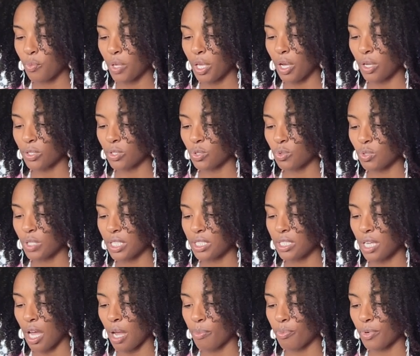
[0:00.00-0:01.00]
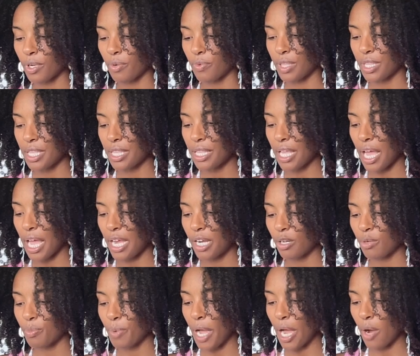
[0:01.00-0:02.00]
we also need to operate within the
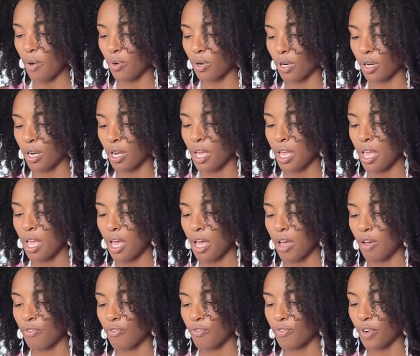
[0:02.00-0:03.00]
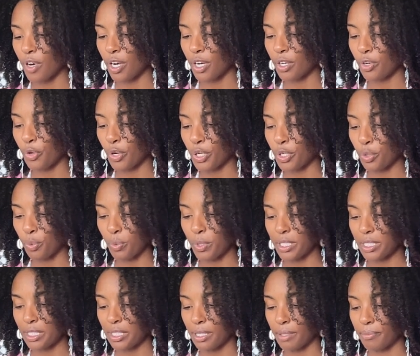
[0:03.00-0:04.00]
higher power of far greater
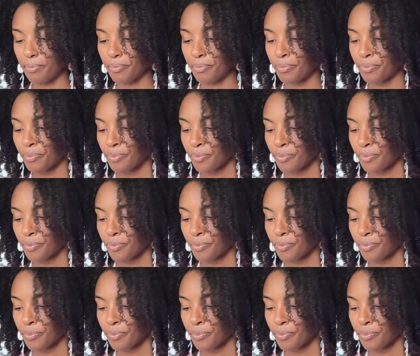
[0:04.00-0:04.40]
wisdom.